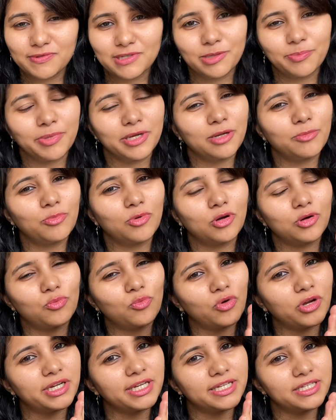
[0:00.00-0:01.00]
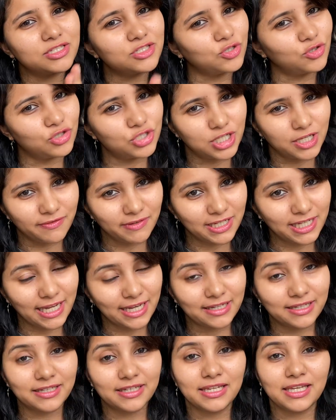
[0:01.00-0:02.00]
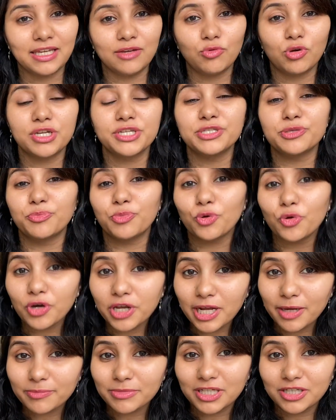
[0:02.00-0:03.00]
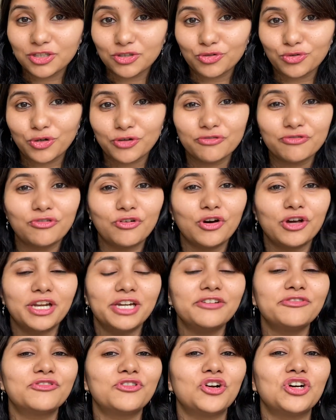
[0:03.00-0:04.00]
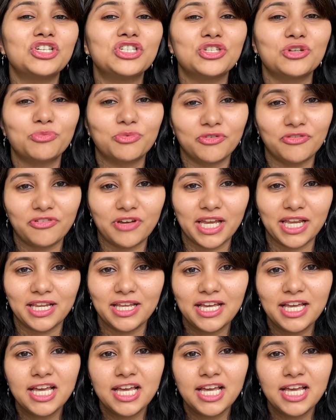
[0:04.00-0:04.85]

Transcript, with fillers: will depend upon what is your J1 category, what is the program that you're going for, and of course, your profile.